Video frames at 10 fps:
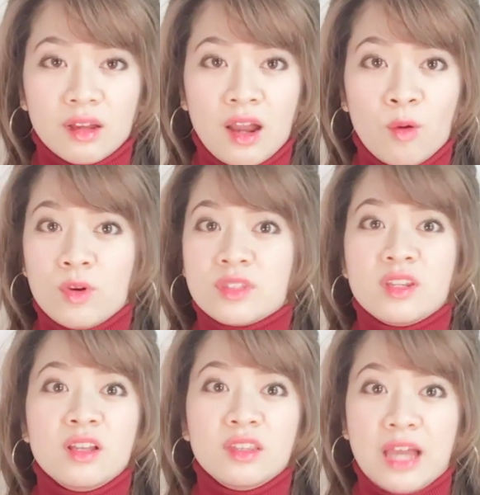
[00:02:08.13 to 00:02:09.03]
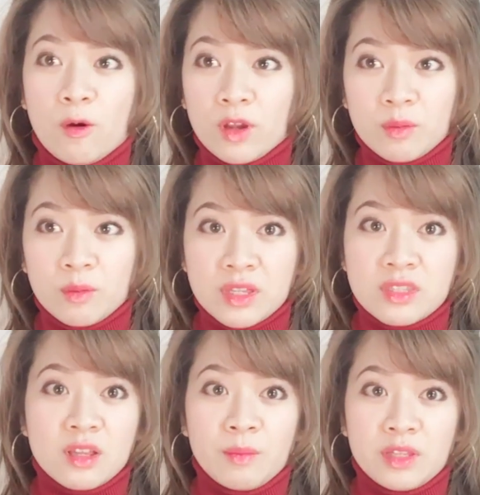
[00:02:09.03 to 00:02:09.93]
I wasn't allowing my
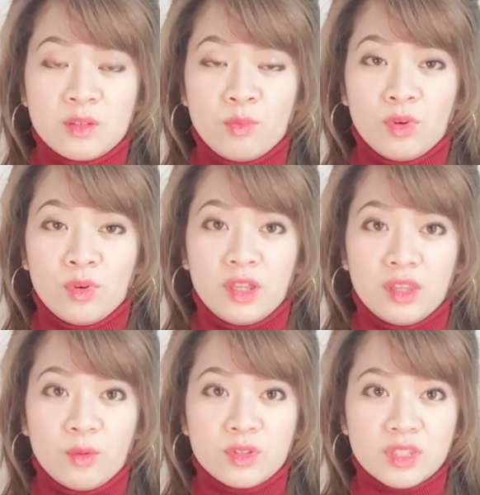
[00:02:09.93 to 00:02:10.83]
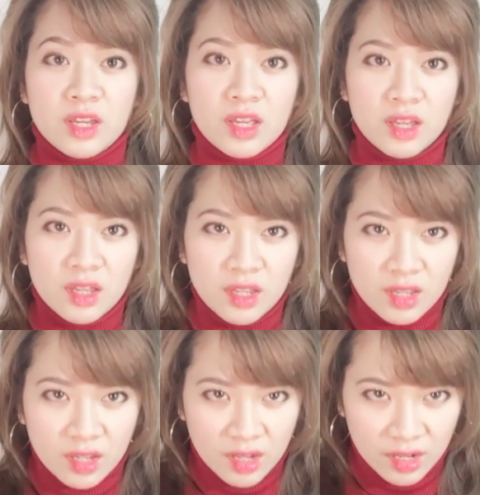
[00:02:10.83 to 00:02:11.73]
stomach to breathe. I was, like,
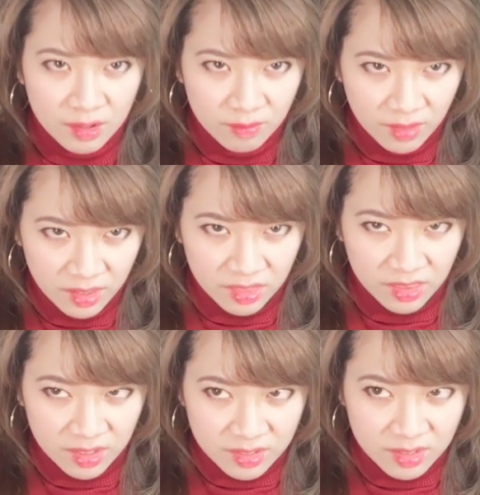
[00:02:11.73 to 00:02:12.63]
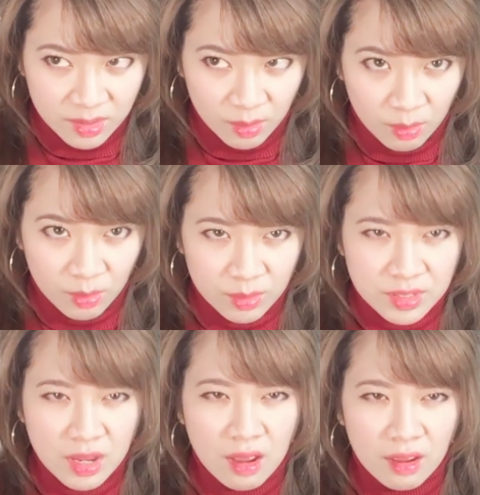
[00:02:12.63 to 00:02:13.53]
kind of like this the whole
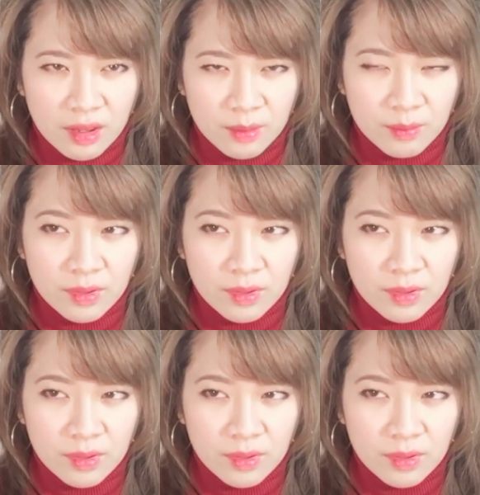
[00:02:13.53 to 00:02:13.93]
time.